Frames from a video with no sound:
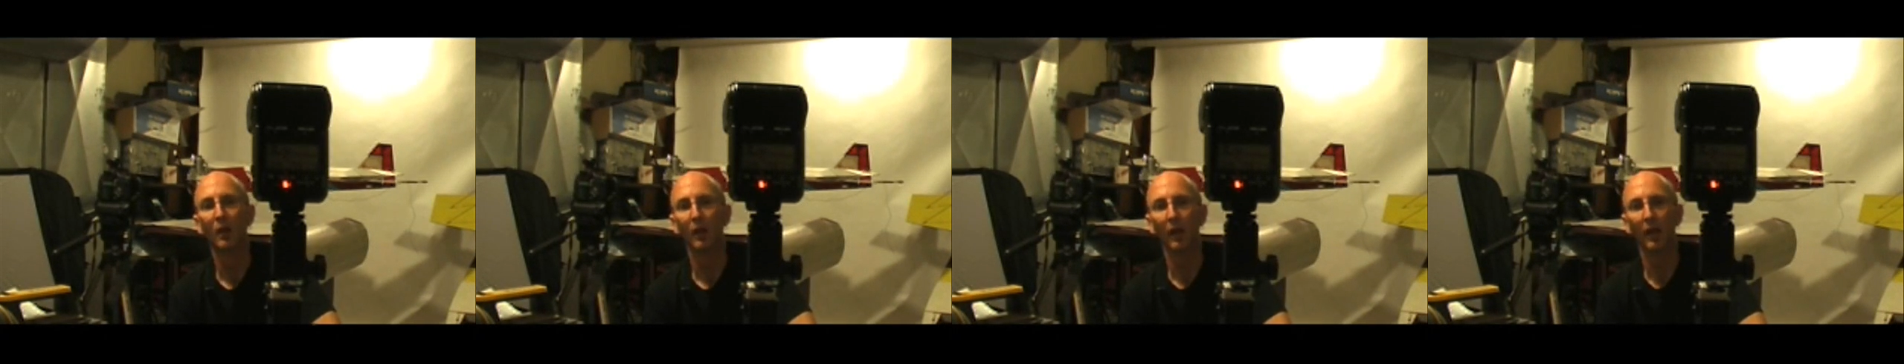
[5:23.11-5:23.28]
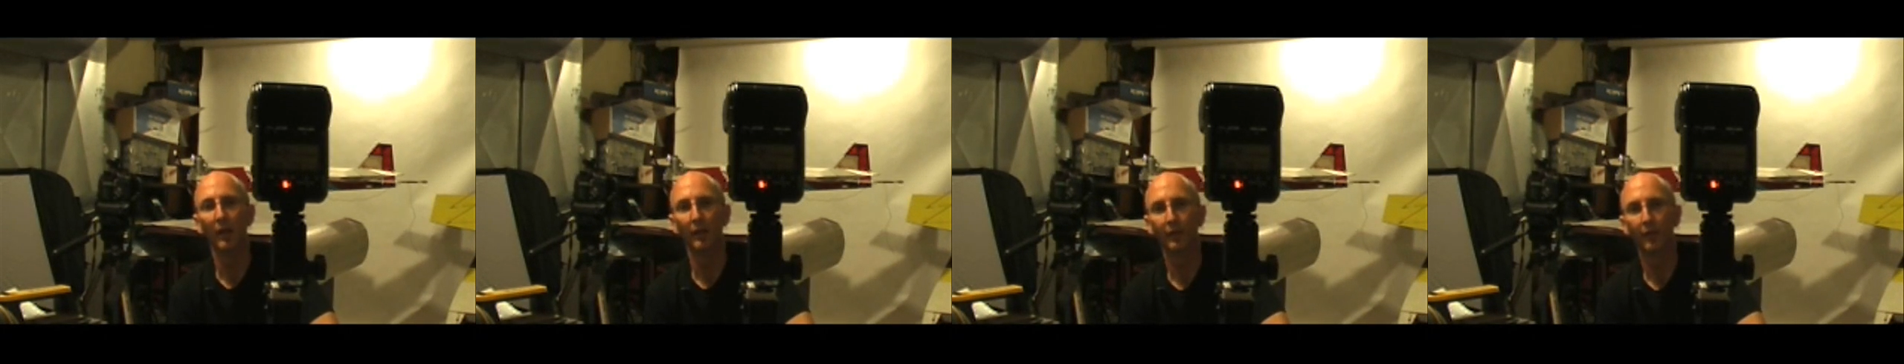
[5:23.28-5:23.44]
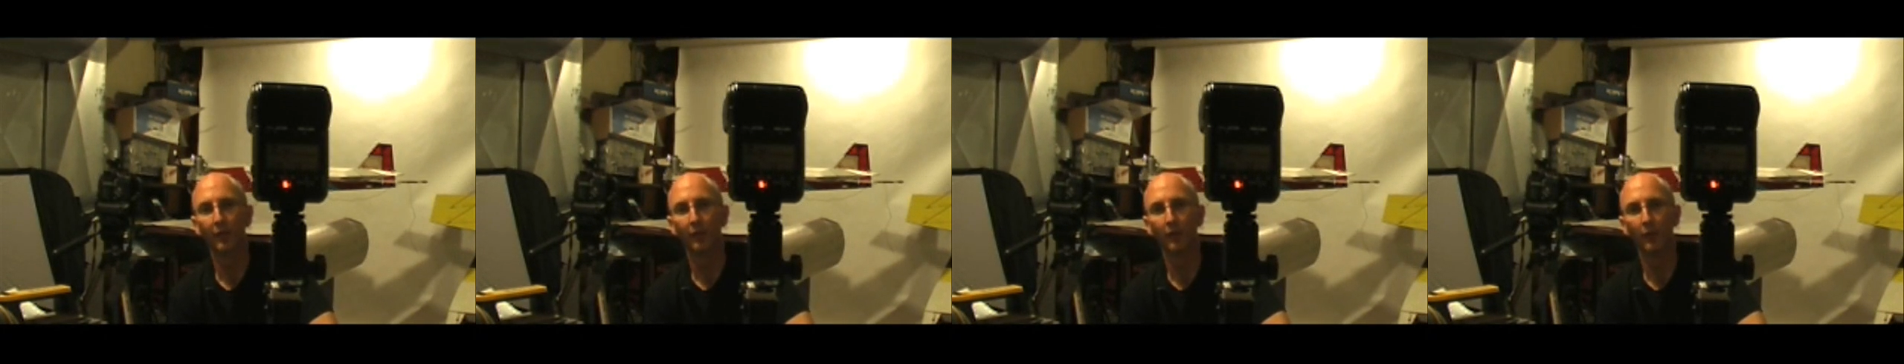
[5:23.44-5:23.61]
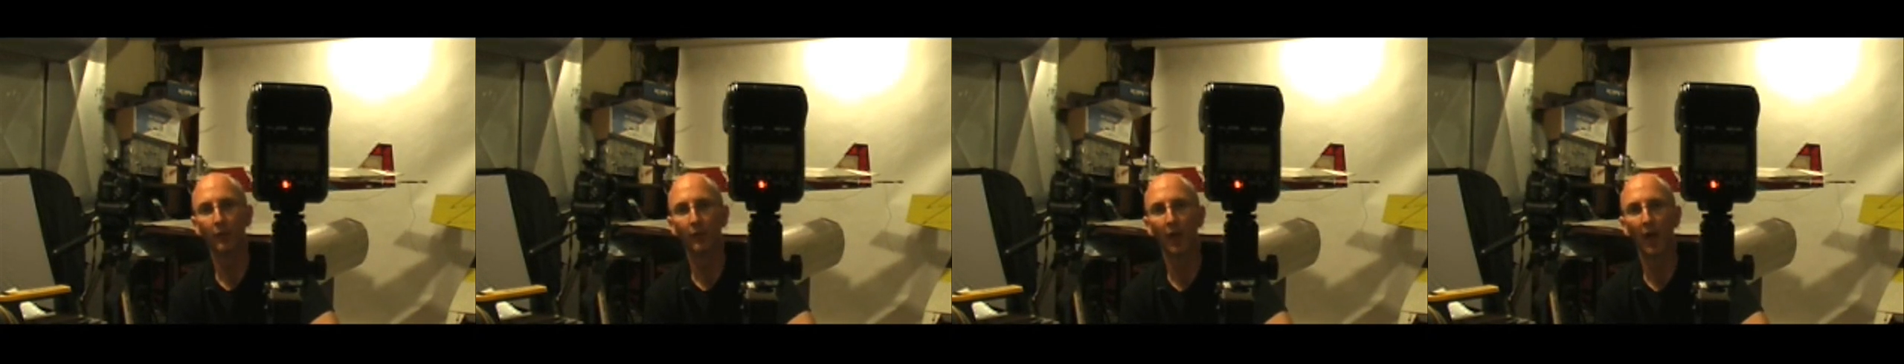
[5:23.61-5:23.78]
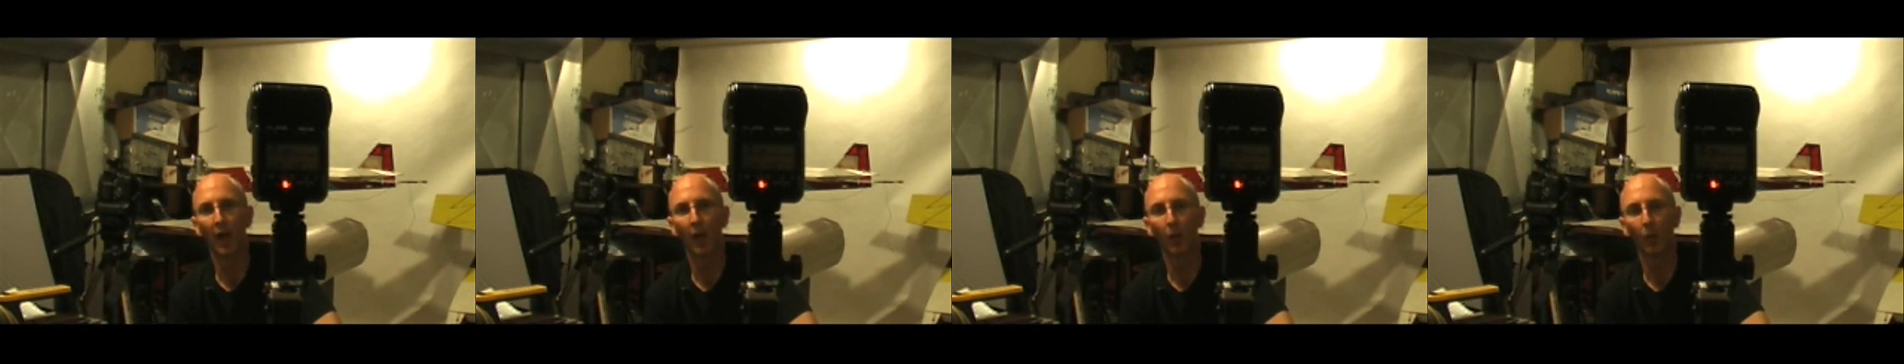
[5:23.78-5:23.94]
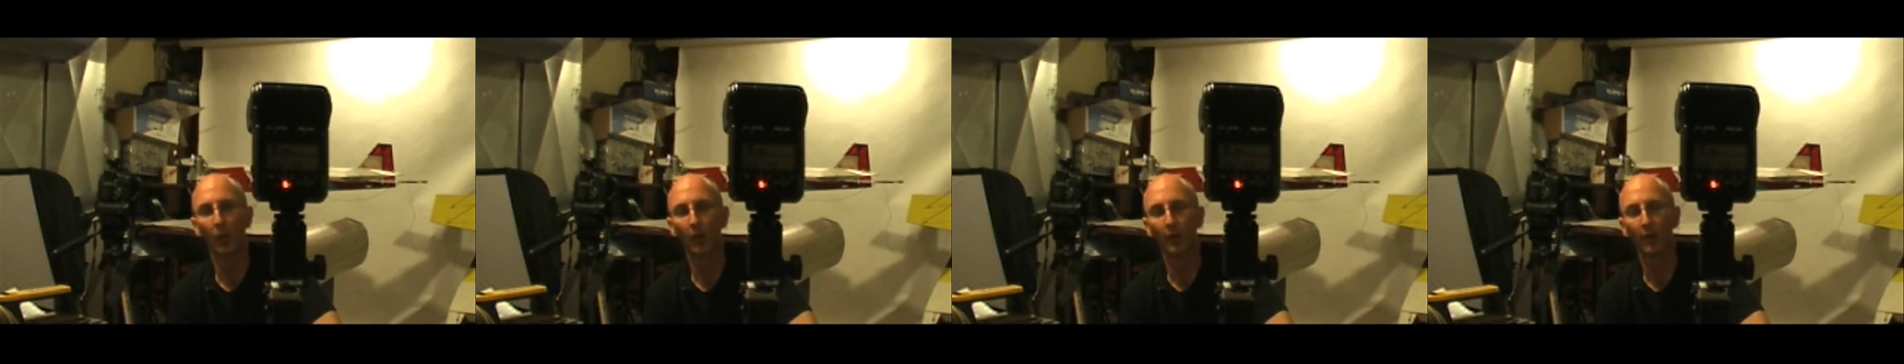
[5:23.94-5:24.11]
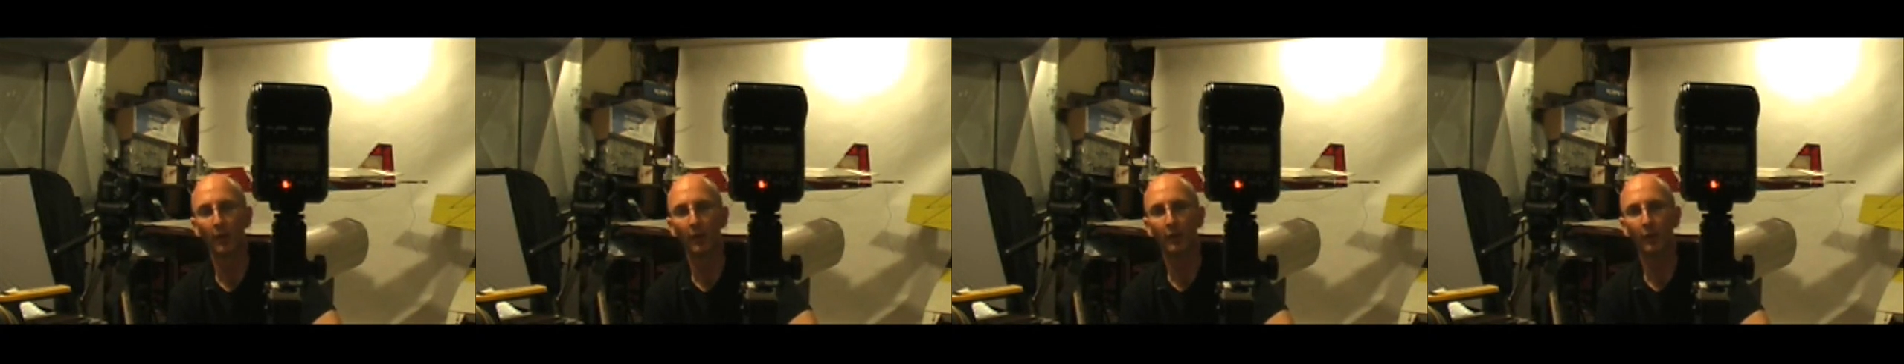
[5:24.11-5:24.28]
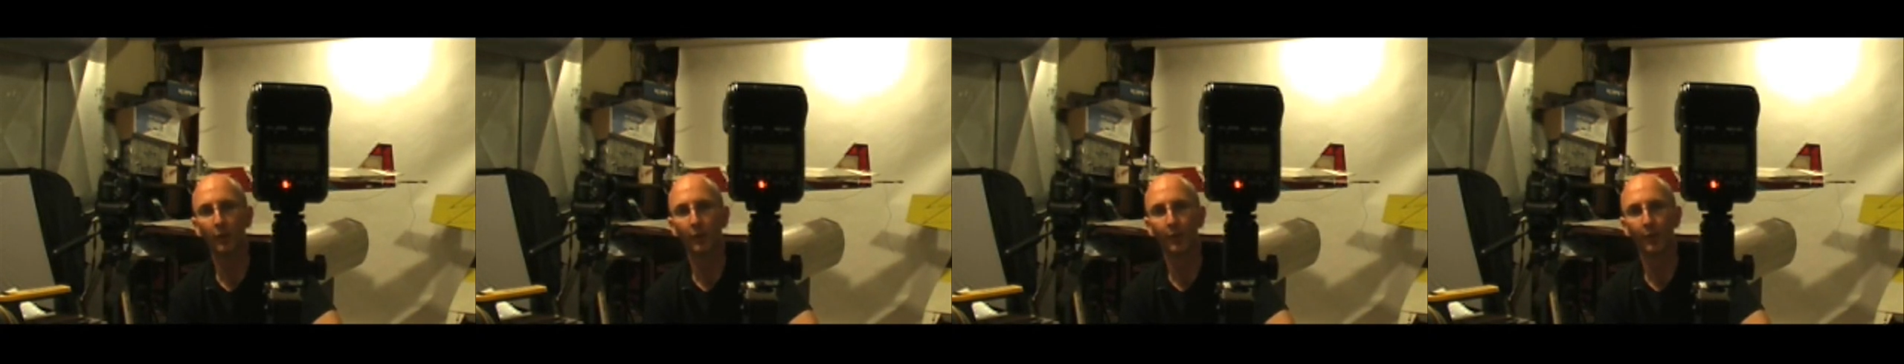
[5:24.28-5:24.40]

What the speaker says: And to do that, we're going to